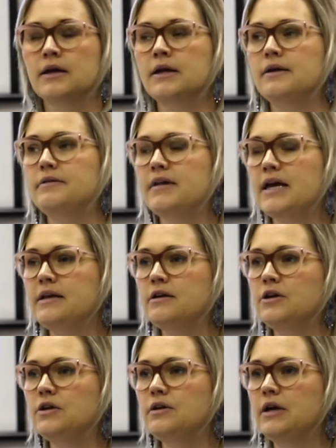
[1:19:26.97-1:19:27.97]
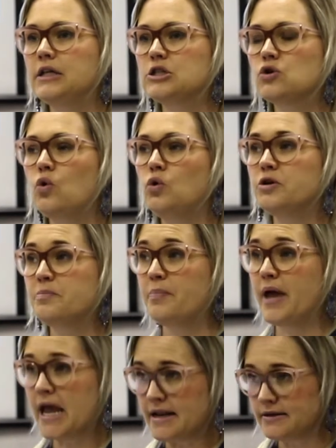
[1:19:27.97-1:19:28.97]
then it's called a
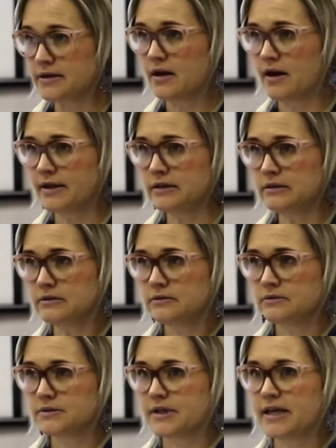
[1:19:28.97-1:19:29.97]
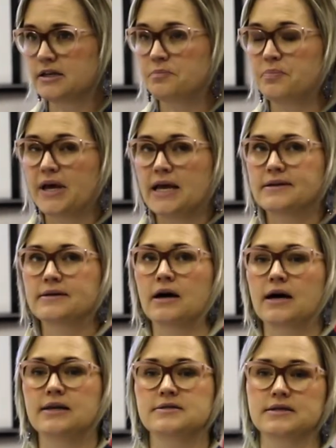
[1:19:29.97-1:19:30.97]
bare denial, and a bare
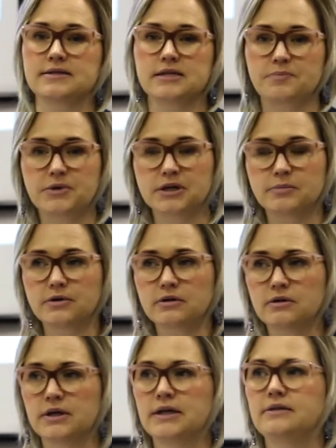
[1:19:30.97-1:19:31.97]
denial is excipiable.